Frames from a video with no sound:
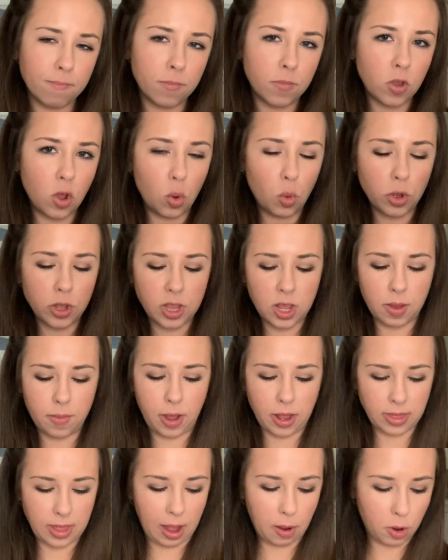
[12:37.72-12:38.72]
So we'll see
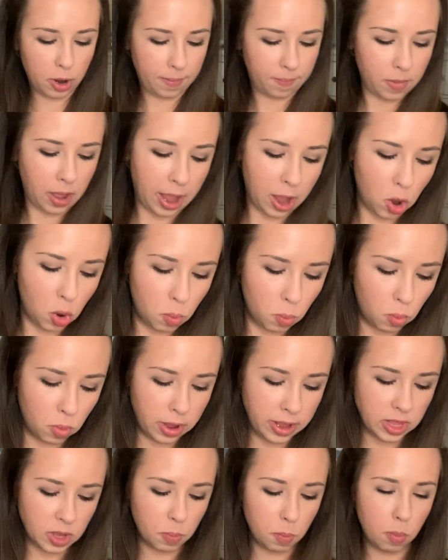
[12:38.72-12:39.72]
about that one. I hope
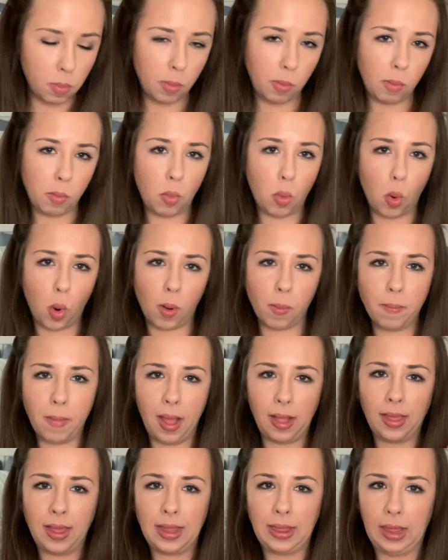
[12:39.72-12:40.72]
it's more
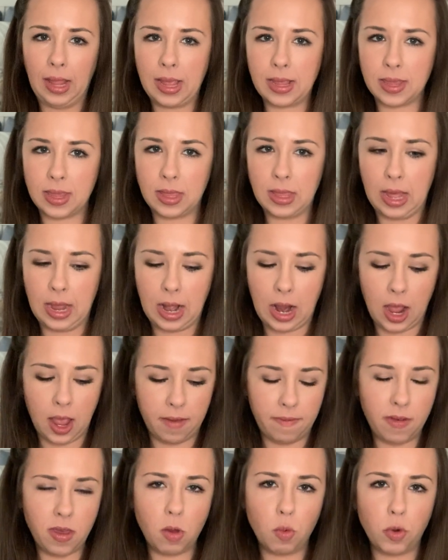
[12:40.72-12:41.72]
melon, less of that
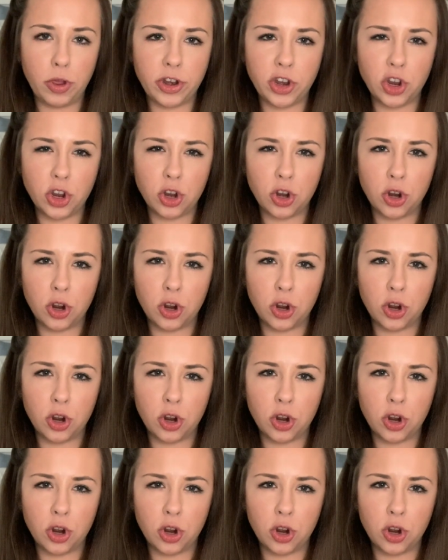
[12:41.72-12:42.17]
ivy, which